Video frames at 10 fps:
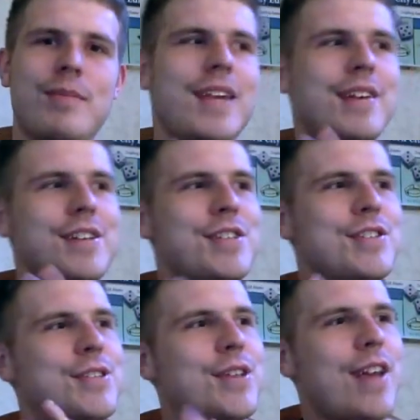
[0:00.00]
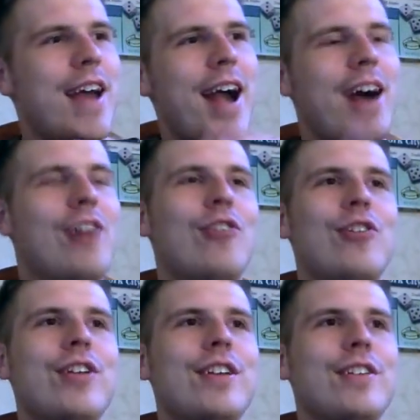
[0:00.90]
because
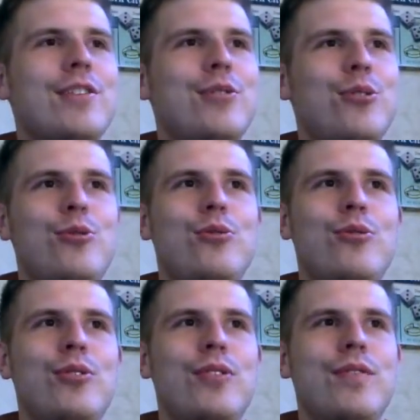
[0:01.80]
Al, who